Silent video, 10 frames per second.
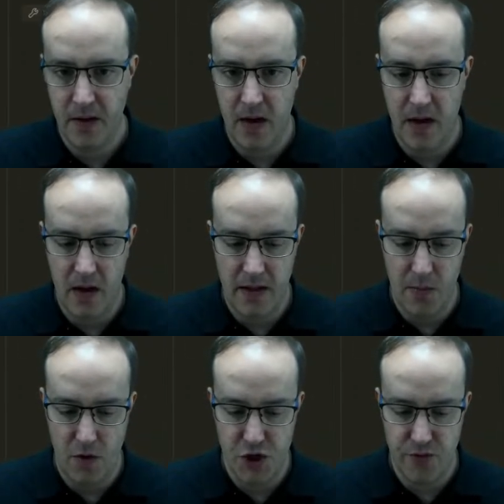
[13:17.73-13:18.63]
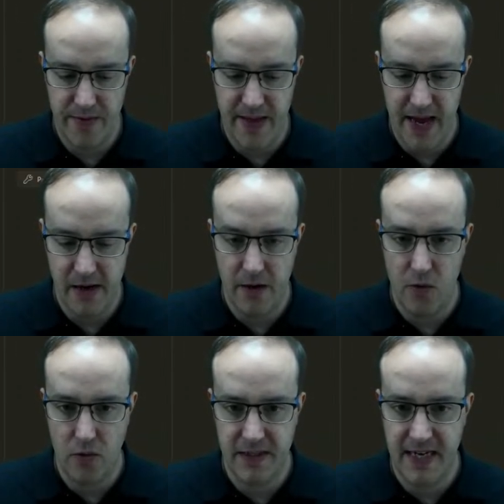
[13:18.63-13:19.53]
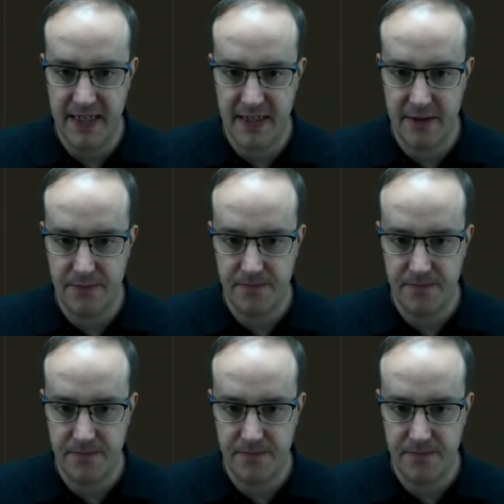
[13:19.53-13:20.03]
And then once you're in there, go to Autodesk.